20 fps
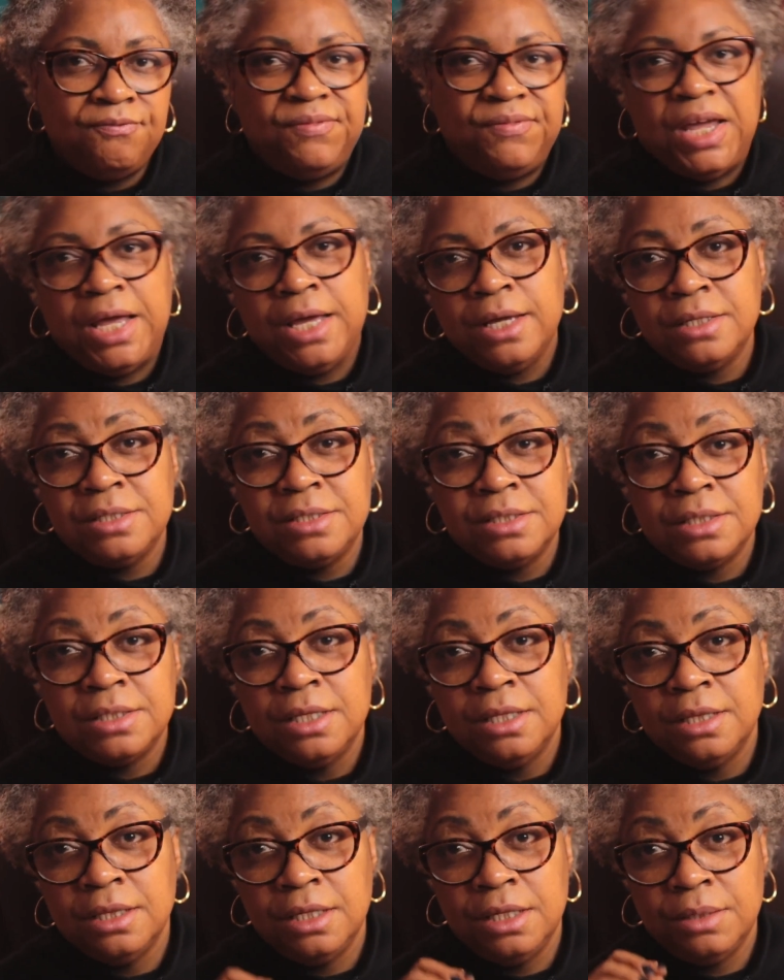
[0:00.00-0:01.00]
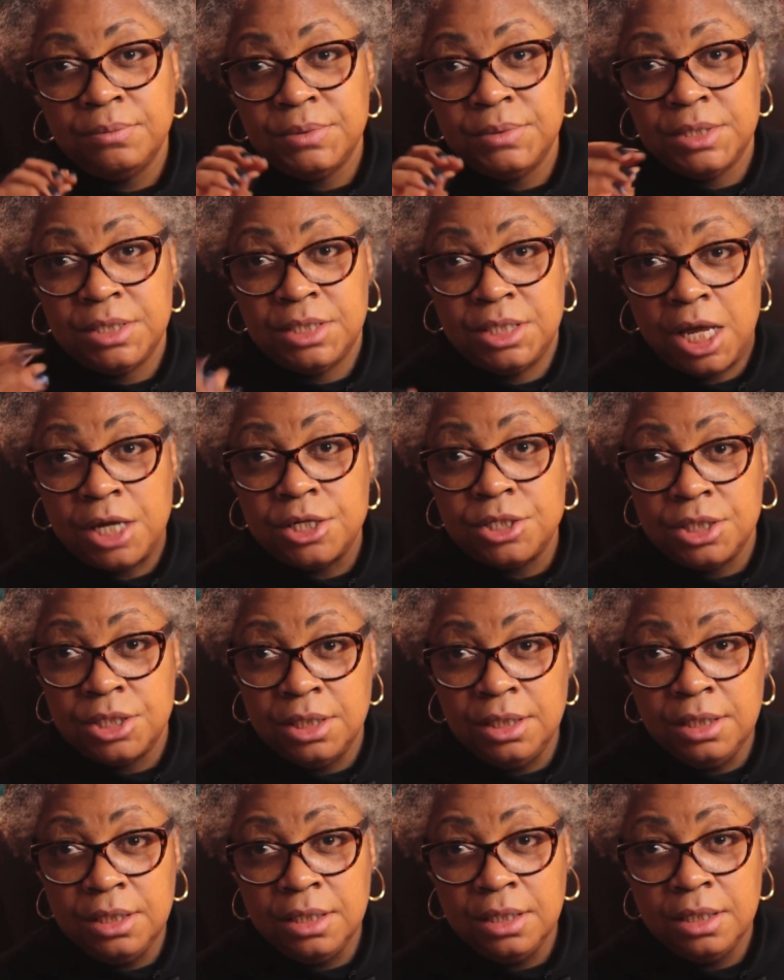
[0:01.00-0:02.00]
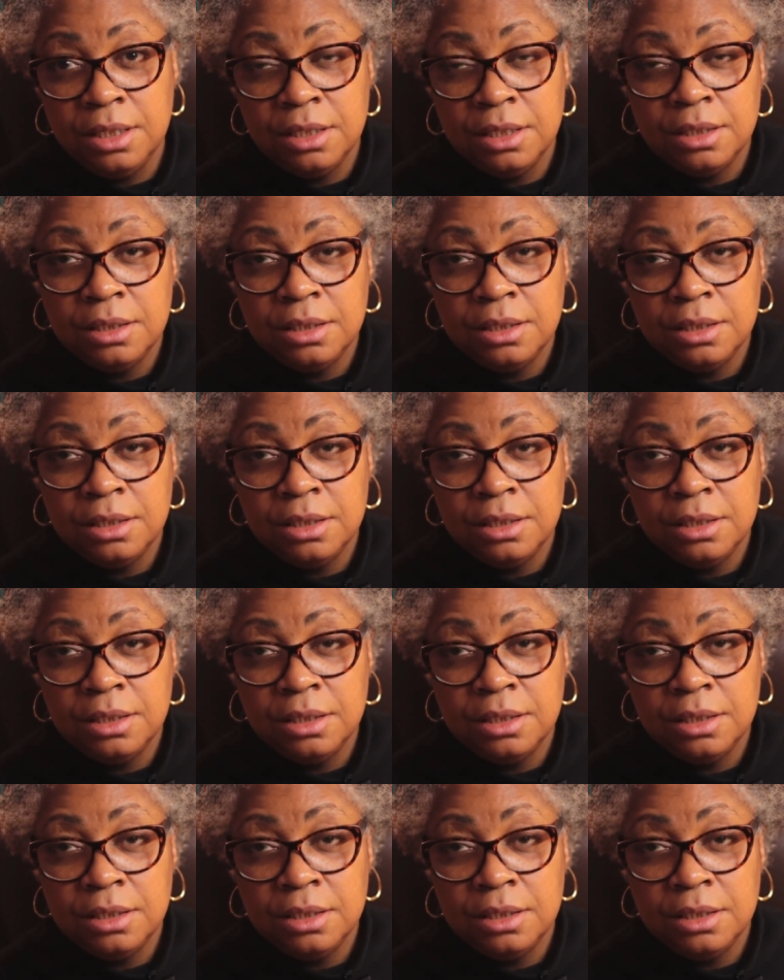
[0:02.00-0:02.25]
fast the obsession